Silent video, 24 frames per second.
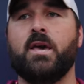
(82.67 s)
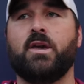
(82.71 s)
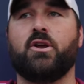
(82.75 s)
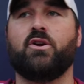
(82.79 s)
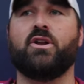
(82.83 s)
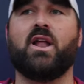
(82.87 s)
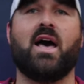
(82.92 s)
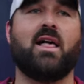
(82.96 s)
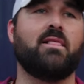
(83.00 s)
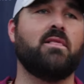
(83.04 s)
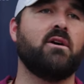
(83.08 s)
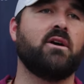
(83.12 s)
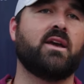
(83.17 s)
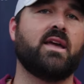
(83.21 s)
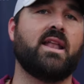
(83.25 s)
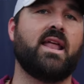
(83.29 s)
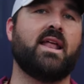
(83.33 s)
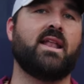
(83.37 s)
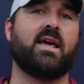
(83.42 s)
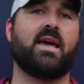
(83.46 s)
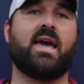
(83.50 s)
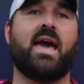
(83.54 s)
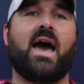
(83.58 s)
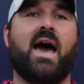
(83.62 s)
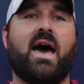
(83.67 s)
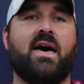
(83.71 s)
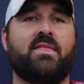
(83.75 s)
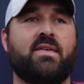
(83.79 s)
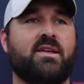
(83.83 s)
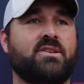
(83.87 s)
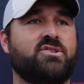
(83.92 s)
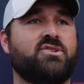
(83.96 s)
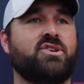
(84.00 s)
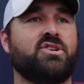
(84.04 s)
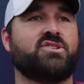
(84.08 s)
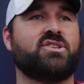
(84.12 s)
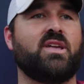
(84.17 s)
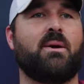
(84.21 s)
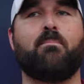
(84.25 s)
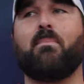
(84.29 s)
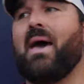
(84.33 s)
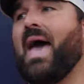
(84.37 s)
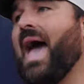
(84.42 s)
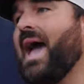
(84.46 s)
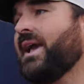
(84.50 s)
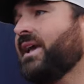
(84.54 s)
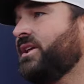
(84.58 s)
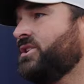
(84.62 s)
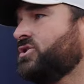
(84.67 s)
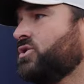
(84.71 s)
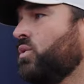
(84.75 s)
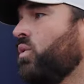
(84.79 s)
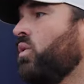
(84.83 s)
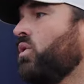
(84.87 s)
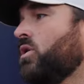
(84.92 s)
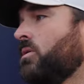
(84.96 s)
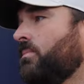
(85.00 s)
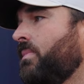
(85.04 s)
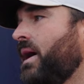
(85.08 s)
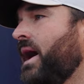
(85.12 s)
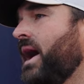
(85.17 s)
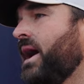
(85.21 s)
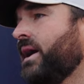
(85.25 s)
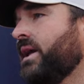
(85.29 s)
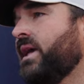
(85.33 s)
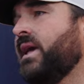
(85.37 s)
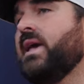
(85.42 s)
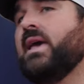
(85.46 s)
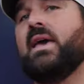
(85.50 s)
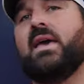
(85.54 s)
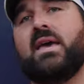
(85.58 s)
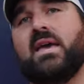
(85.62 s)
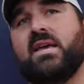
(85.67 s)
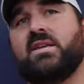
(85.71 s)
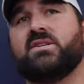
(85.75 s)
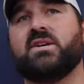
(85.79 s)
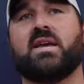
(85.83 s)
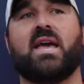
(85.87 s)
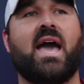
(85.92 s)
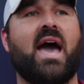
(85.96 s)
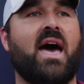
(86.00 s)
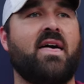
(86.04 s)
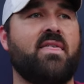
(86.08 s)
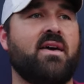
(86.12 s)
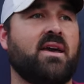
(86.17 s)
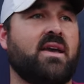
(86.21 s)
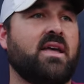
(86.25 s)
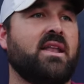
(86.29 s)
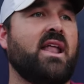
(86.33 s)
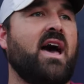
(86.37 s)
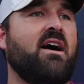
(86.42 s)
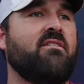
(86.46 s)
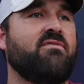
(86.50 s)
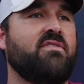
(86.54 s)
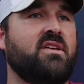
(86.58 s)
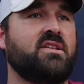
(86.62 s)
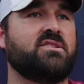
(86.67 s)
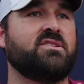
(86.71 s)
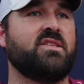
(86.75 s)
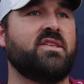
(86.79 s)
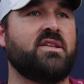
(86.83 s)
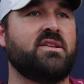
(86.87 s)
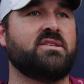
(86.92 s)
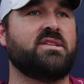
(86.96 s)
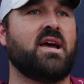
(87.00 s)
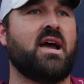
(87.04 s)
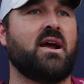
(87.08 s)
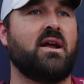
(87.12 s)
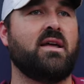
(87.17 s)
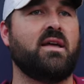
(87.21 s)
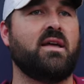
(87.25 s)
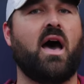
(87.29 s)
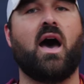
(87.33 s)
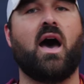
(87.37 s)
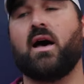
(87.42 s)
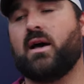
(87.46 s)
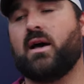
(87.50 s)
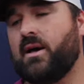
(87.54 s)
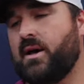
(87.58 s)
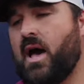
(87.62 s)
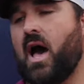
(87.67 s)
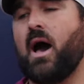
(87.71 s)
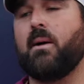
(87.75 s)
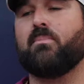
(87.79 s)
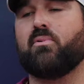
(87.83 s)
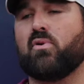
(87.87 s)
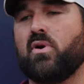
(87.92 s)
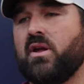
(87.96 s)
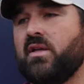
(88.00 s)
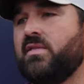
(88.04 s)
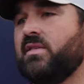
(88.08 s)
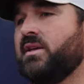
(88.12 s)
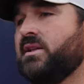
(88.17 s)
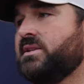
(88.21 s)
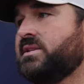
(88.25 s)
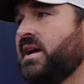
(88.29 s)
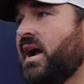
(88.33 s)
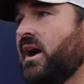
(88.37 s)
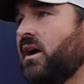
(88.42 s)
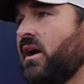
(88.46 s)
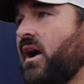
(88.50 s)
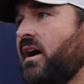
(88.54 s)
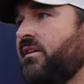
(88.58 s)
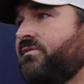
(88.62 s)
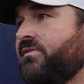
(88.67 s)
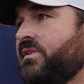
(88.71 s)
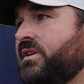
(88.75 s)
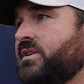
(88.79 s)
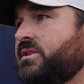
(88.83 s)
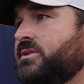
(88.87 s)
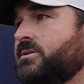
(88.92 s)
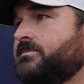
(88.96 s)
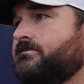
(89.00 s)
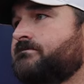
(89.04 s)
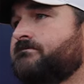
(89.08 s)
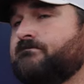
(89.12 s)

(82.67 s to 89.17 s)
you're not looking at a guy that's just a package quarterback. He's a guy that can operate the entire offense.